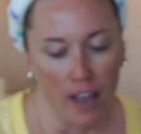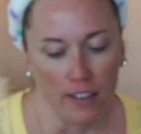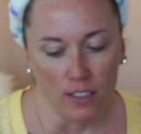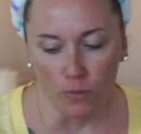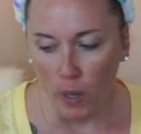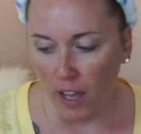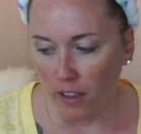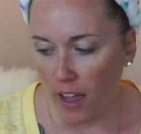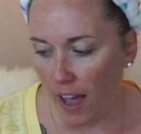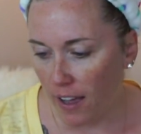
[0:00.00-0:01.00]
as
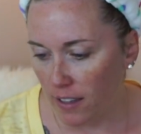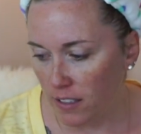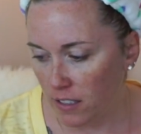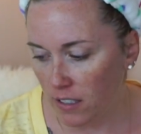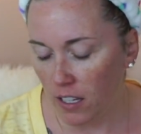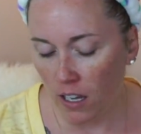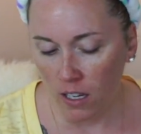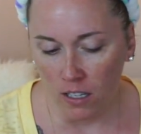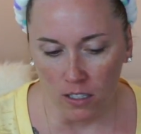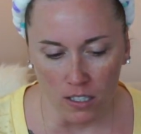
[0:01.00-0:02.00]
well as
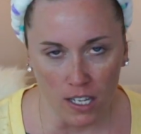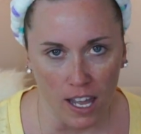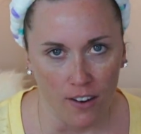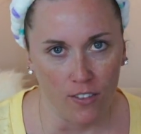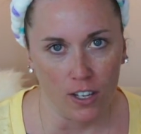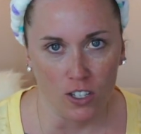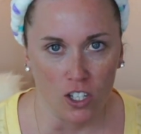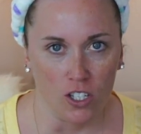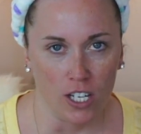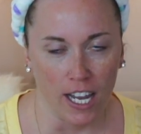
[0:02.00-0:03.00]
just kind of a
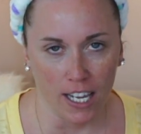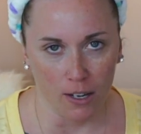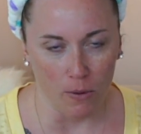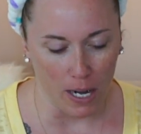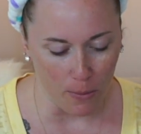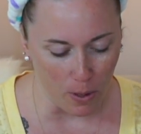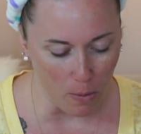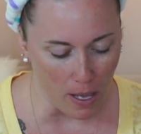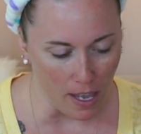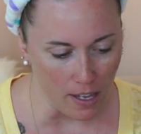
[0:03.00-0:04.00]
chit chat, get ready with
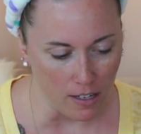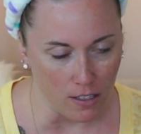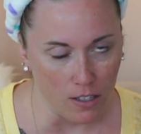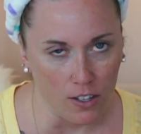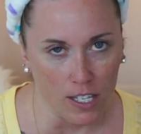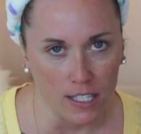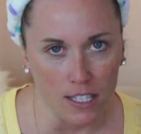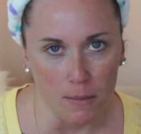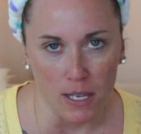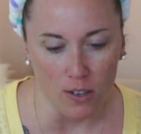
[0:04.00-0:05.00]
me, and so you can
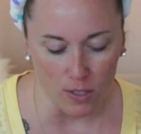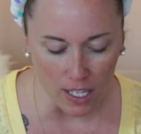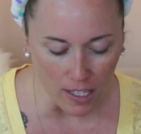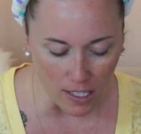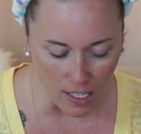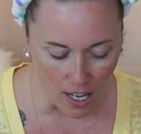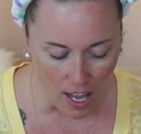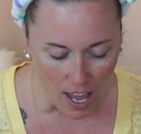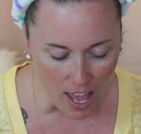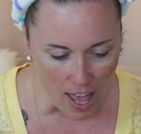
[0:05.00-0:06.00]
see me use it.
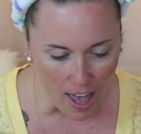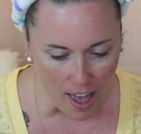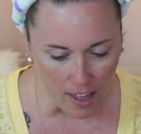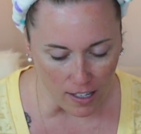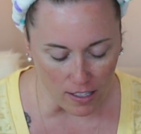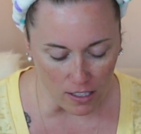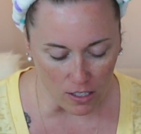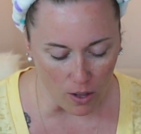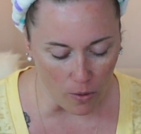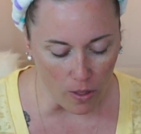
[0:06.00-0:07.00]
And
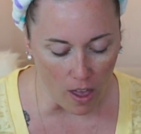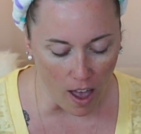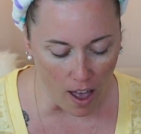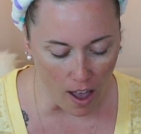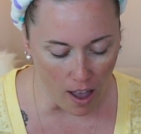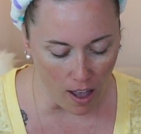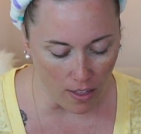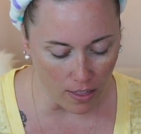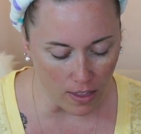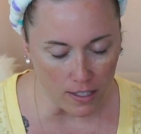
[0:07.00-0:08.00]
so
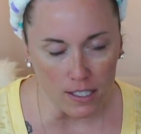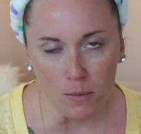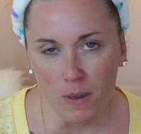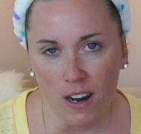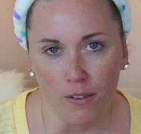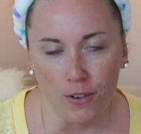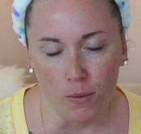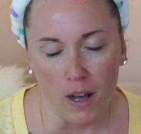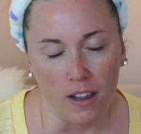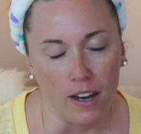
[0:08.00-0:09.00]
this has been out for
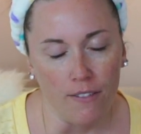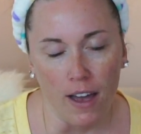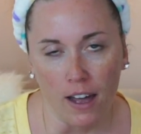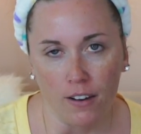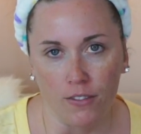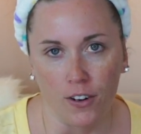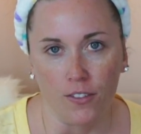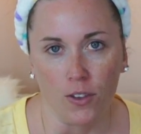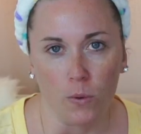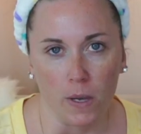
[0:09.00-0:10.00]
a while, and I've had it for a
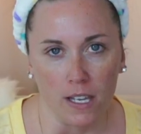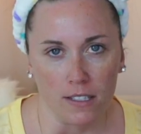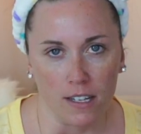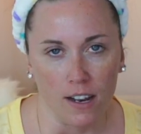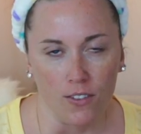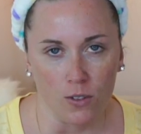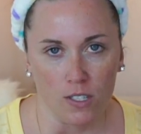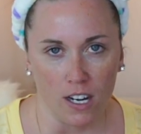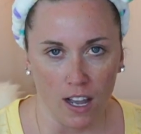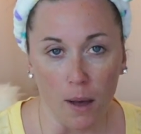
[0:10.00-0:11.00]
few weeks, and I've
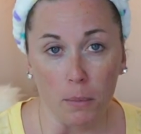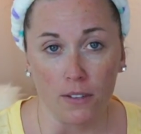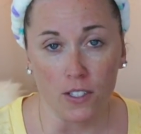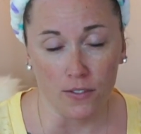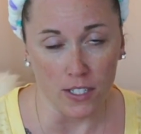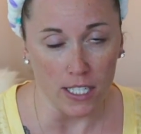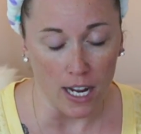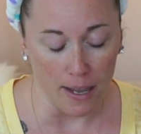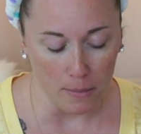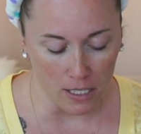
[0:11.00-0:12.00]
used it a couple of different
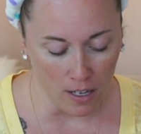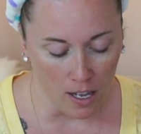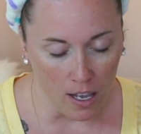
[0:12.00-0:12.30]
times